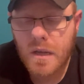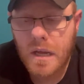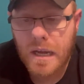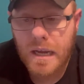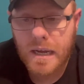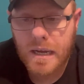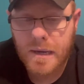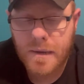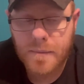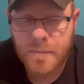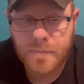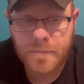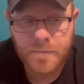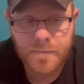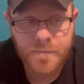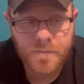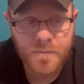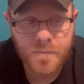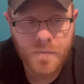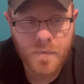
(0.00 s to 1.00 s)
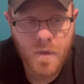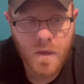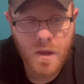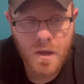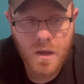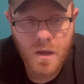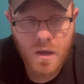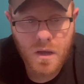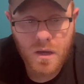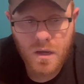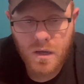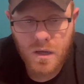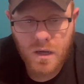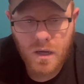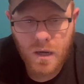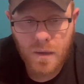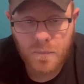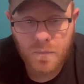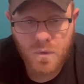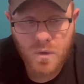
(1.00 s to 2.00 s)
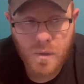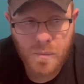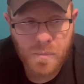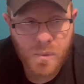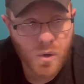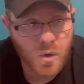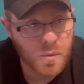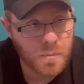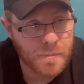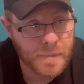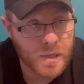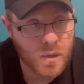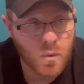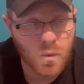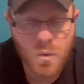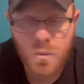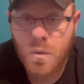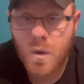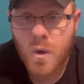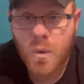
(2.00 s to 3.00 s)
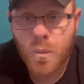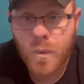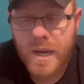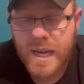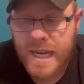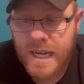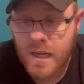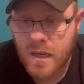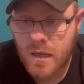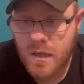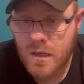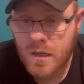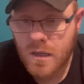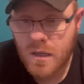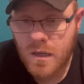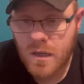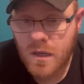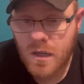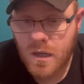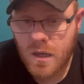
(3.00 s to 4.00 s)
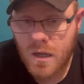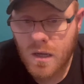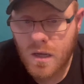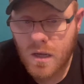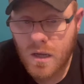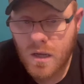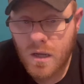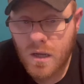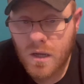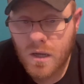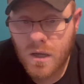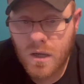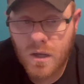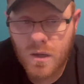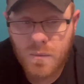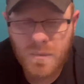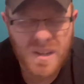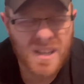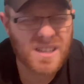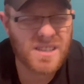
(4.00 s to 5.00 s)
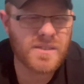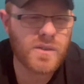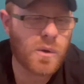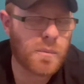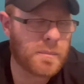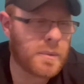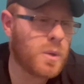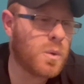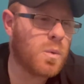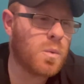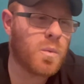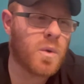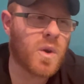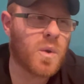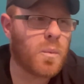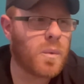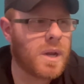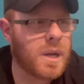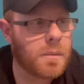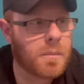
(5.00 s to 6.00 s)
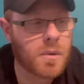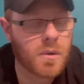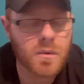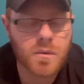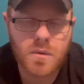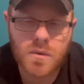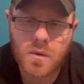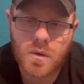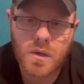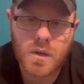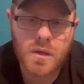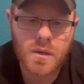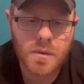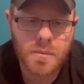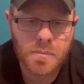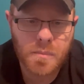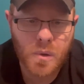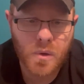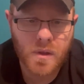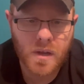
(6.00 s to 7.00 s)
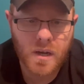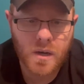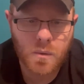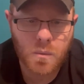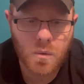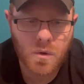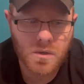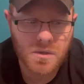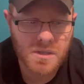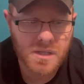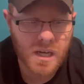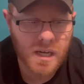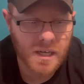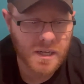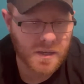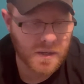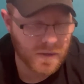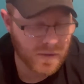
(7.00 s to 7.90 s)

Um, I'm going to put my old one away well not my old one away but gonna put that to one side